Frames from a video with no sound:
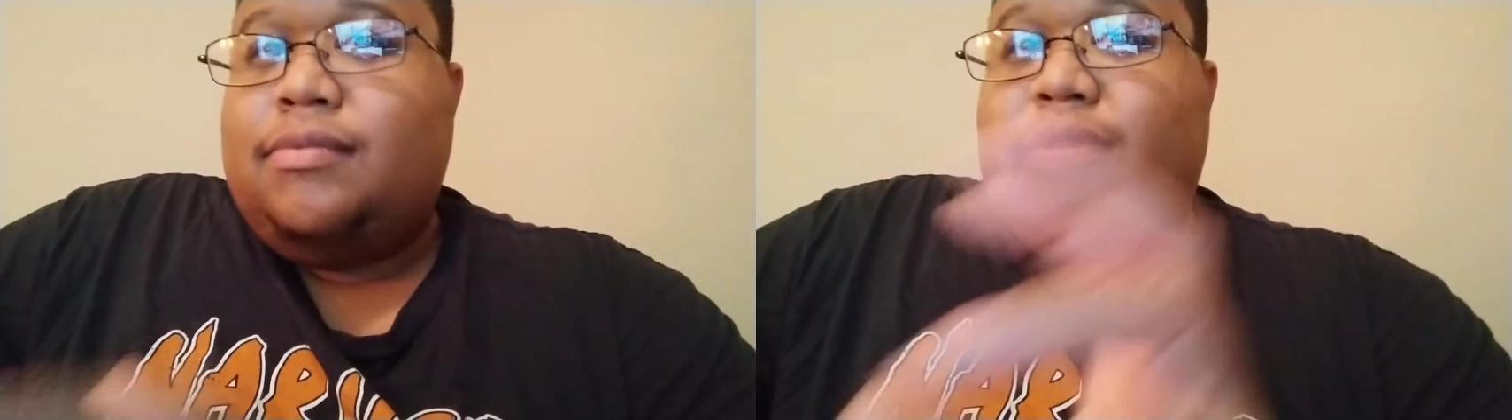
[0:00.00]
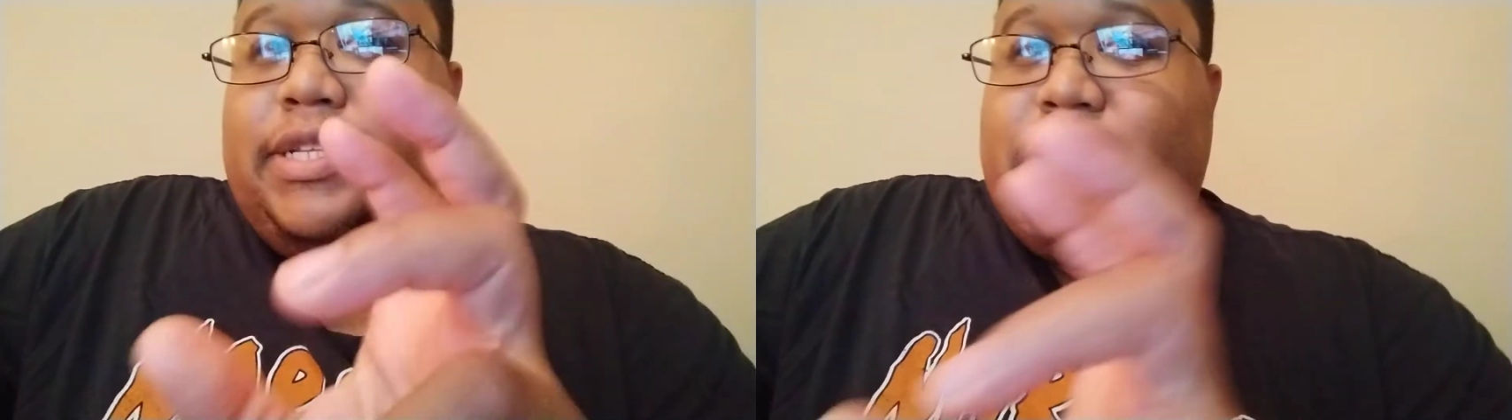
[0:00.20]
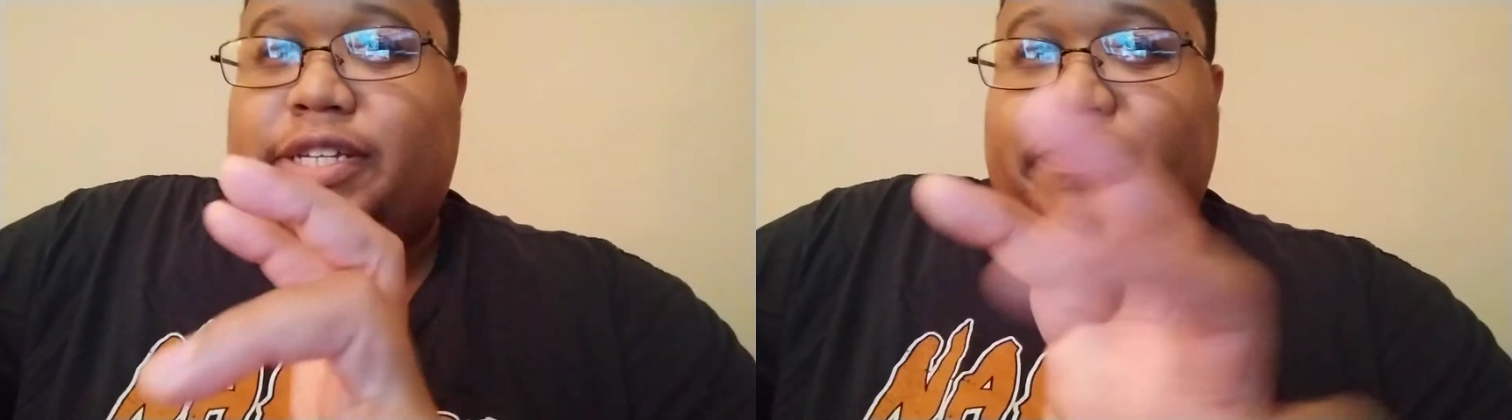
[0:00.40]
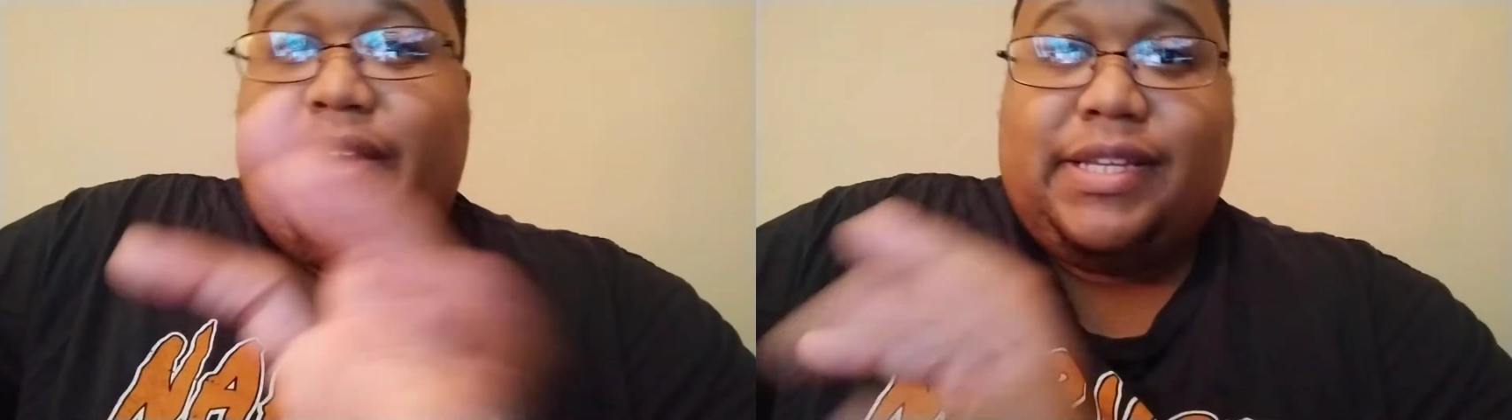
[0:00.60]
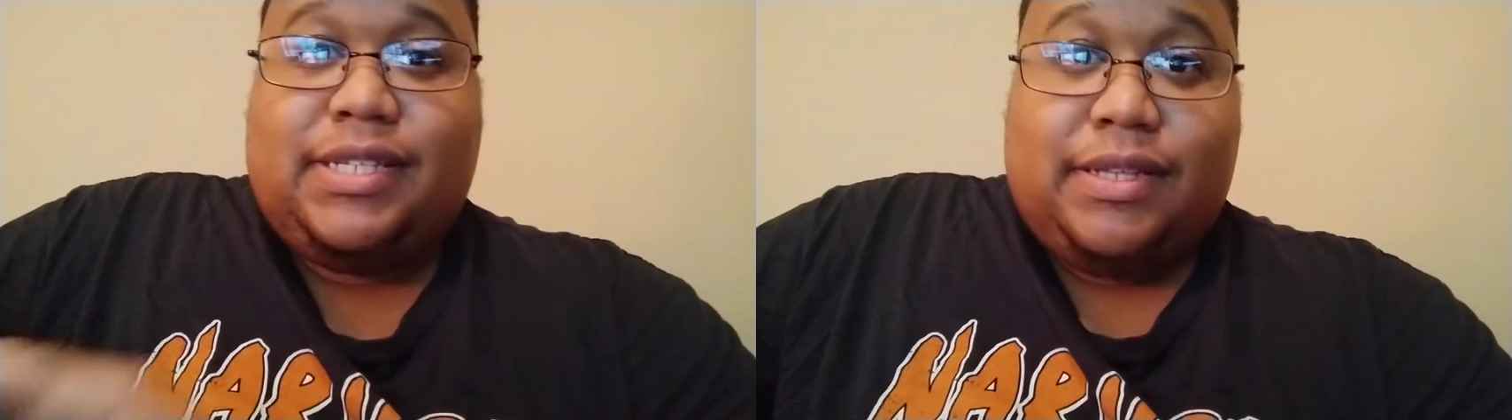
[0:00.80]
the
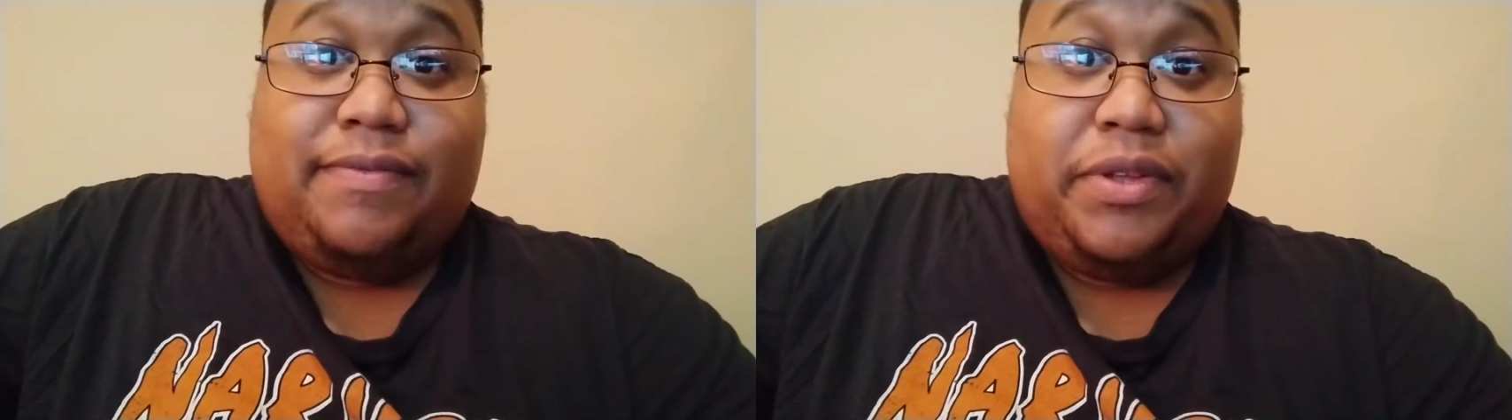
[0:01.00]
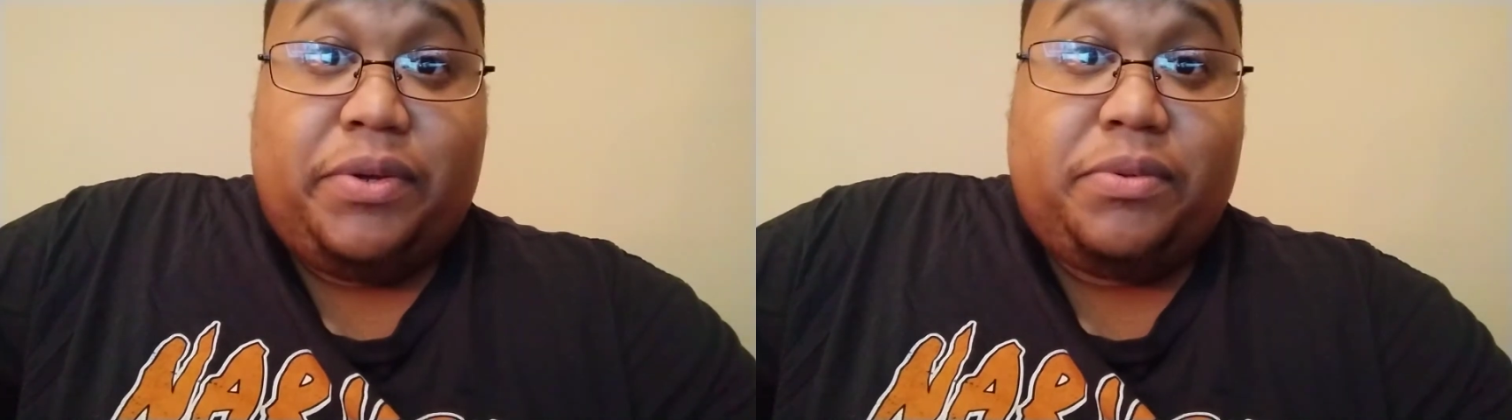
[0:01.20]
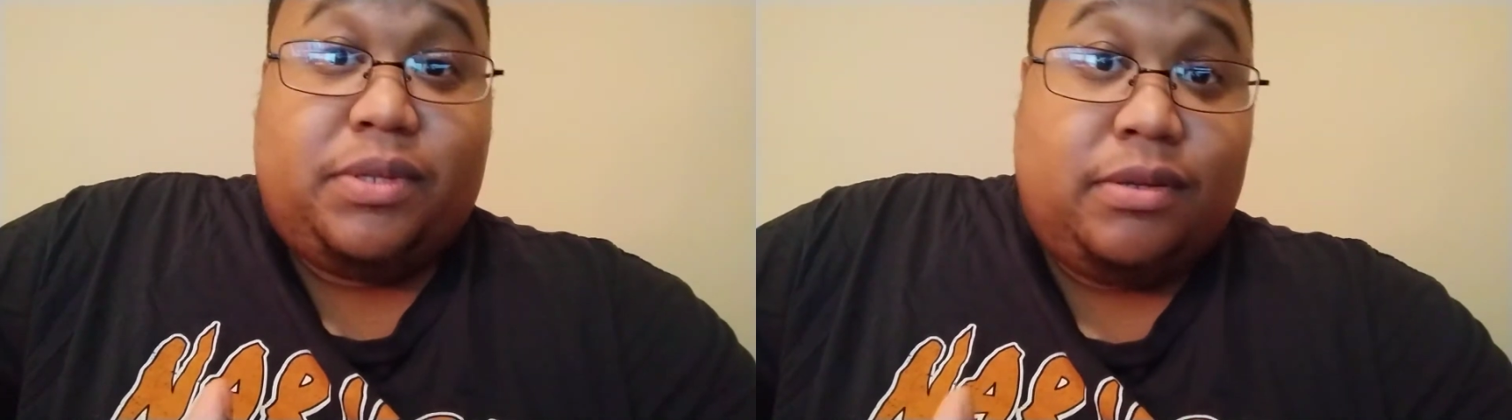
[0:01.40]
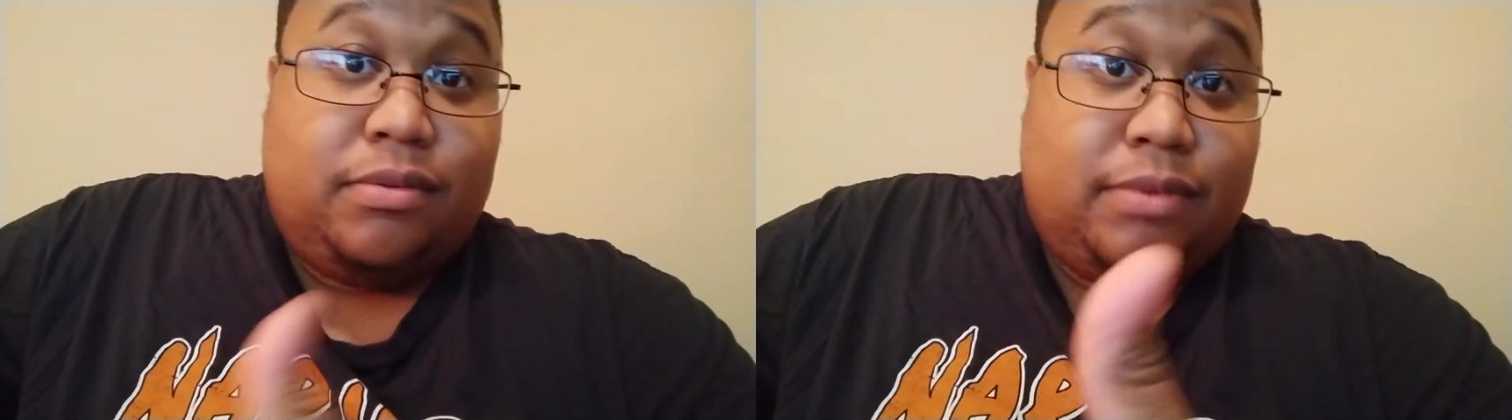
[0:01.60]
Digivices of those